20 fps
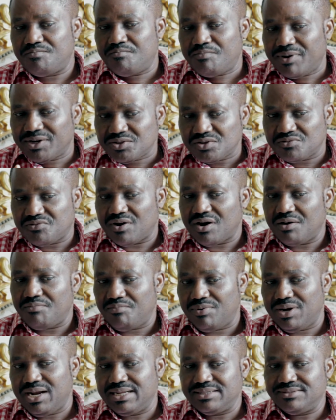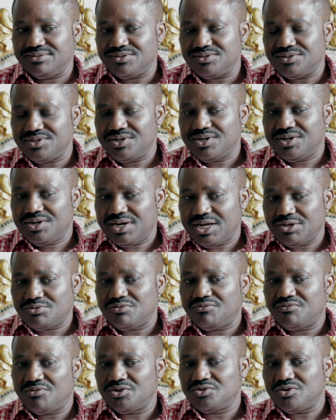part of our plans that
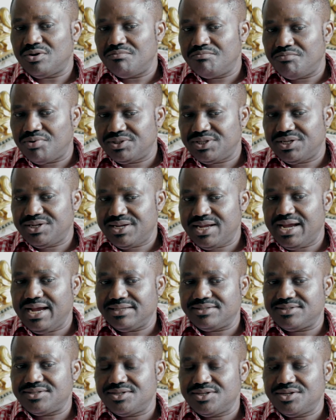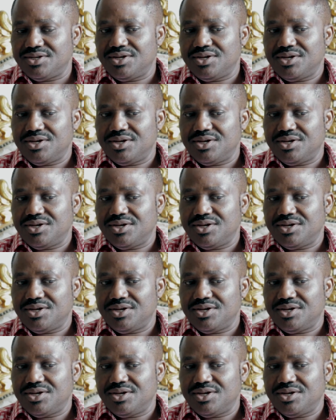we've not onboarded yet.